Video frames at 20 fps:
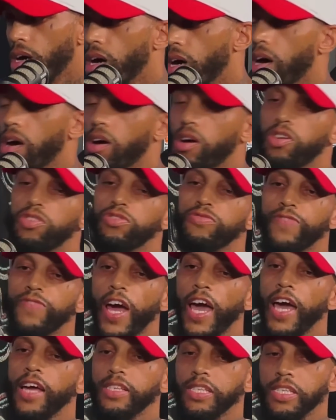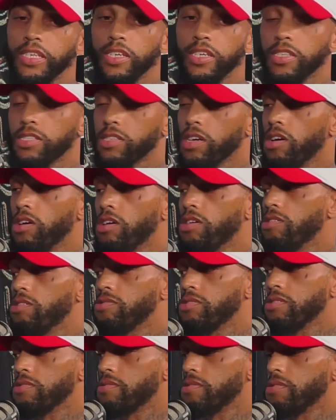oh, rat this, oh,
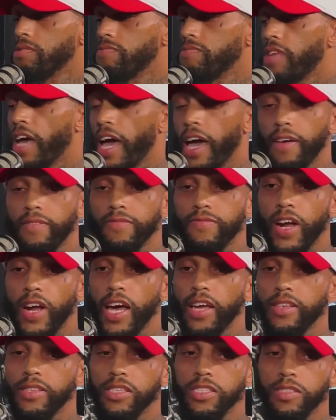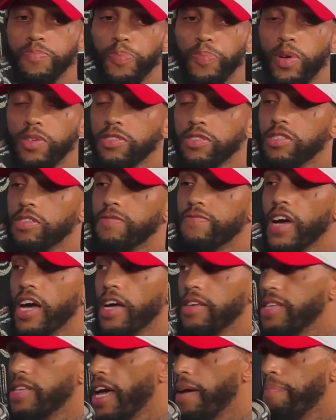that rat, this person a
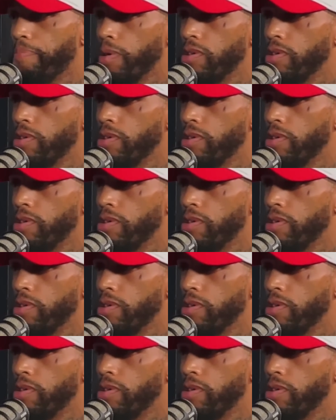rat, that